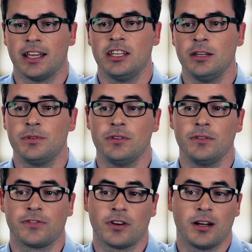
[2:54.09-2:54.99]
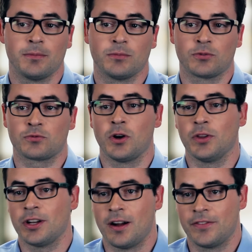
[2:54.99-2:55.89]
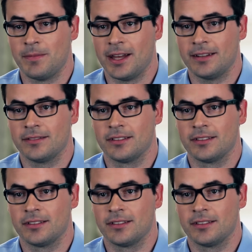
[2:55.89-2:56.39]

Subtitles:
and keeps you from rolling off the bed.